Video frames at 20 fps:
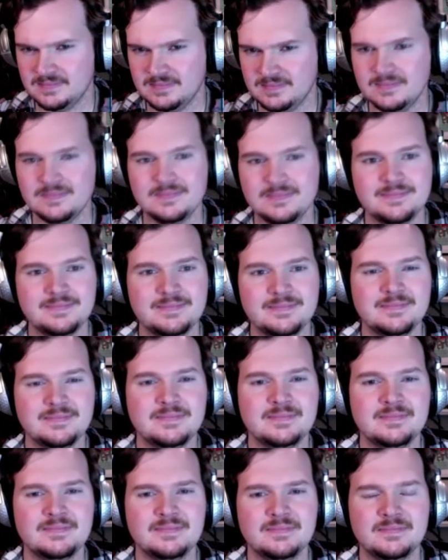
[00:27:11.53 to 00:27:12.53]

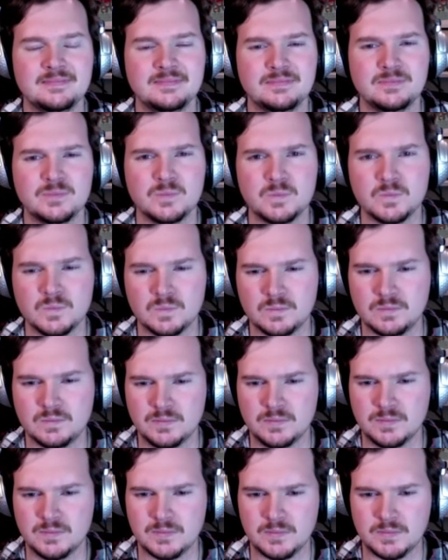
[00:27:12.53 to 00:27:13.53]

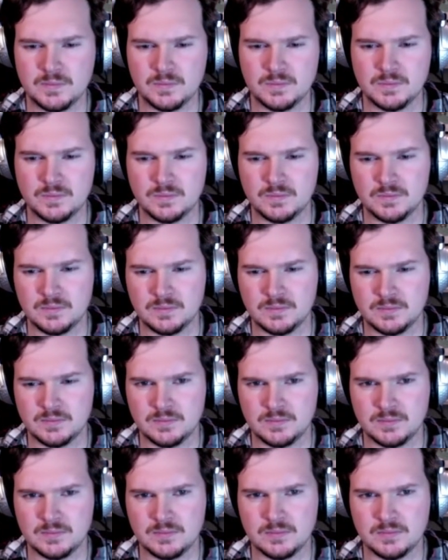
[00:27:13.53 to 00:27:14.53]

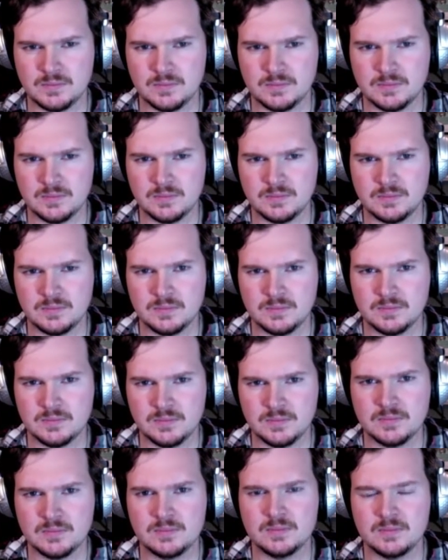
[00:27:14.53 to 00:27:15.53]

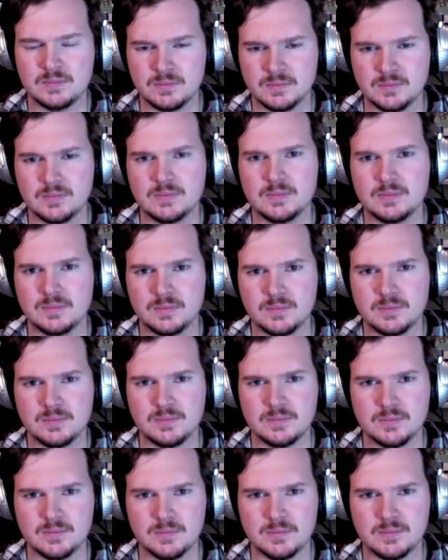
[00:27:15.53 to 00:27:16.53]

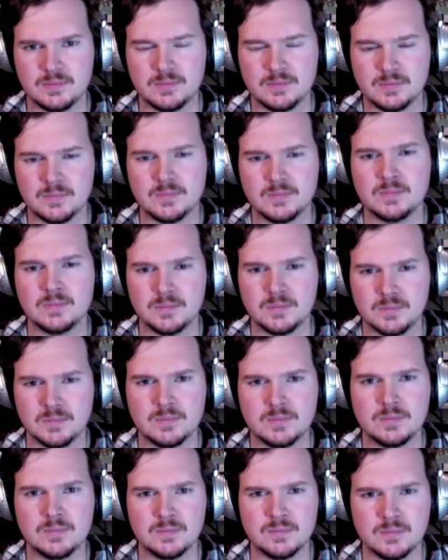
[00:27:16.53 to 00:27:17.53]

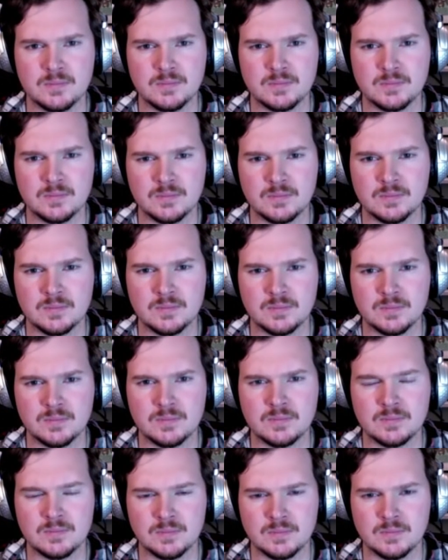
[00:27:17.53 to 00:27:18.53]

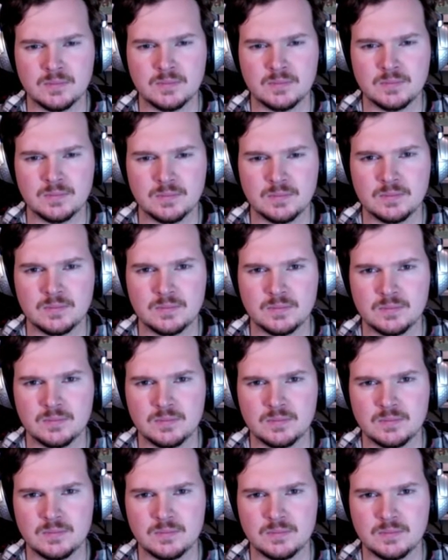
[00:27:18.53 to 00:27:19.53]
(silent)